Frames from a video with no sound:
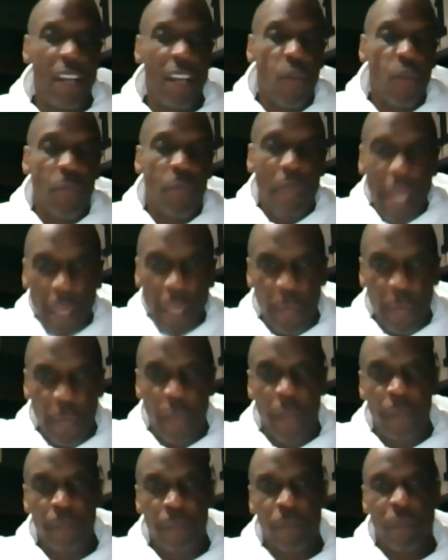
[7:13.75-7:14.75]
On
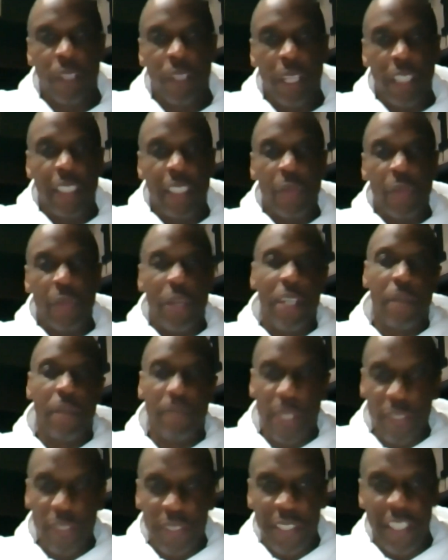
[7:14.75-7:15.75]
paper, it looked like we had a
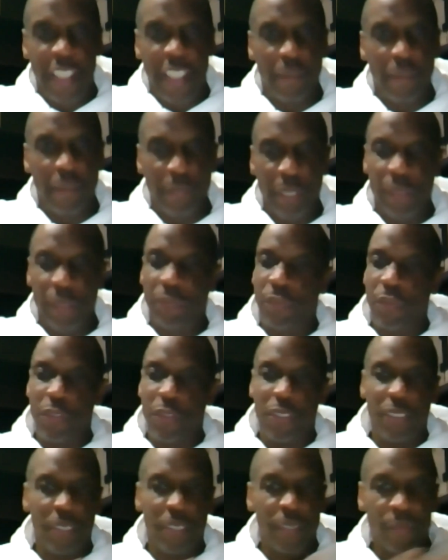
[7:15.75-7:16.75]
better team, but for
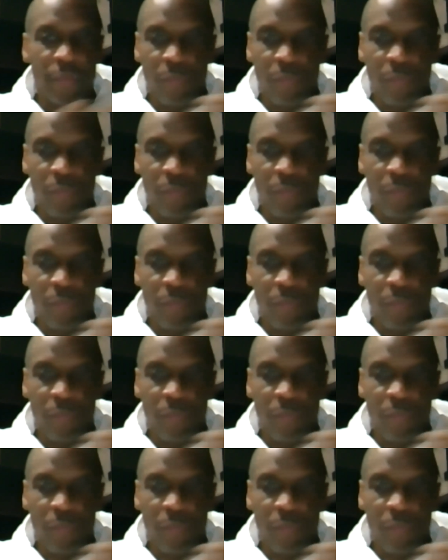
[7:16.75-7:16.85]
his